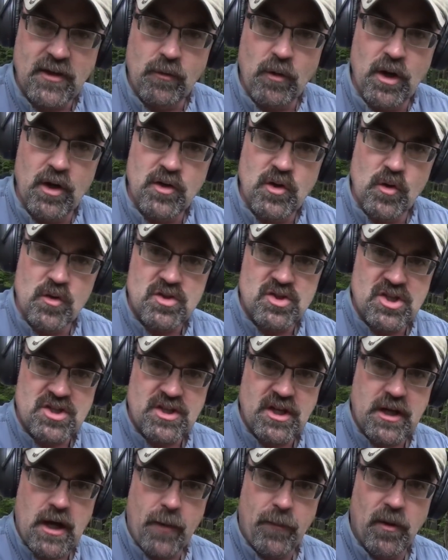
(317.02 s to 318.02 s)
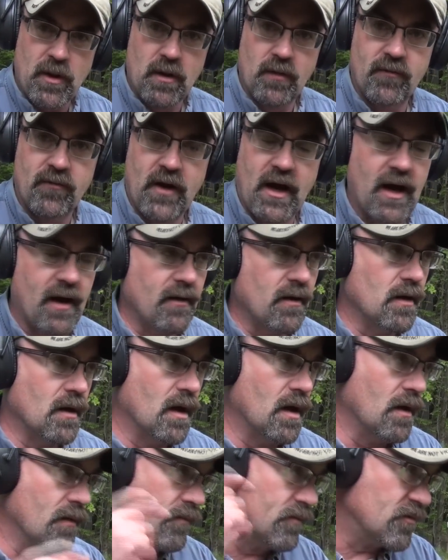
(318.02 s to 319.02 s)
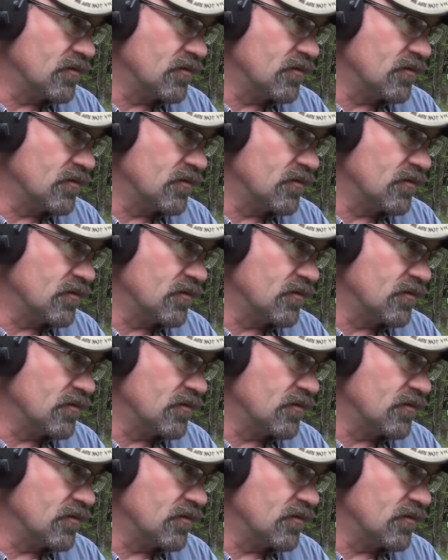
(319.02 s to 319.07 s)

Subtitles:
thing we're going to do is just a couple of